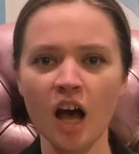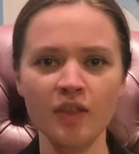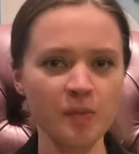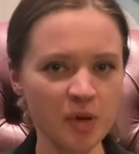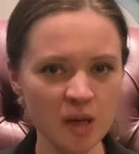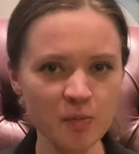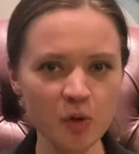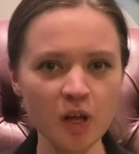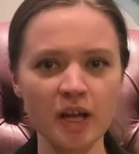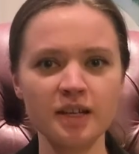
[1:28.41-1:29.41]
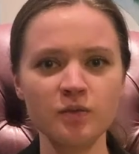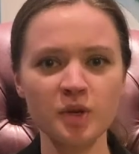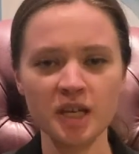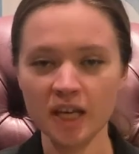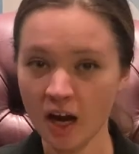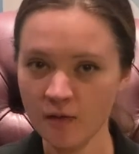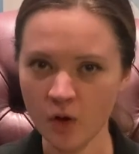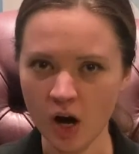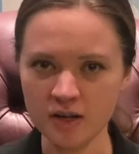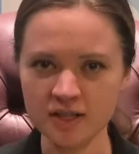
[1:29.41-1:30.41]
the people, and we can care for
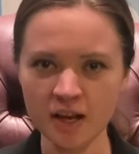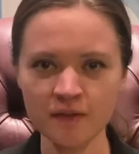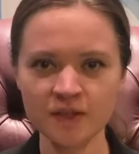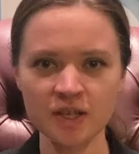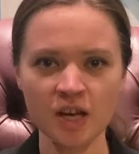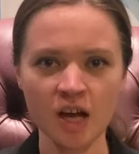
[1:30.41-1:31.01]
ourselves.